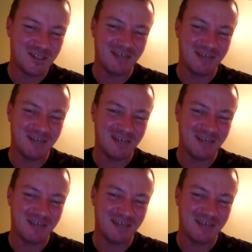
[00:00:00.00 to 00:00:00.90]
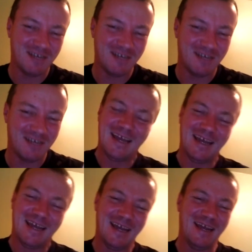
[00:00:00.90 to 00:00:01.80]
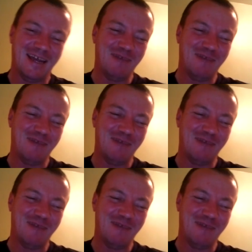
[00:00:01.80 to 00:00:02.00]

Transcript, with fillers: It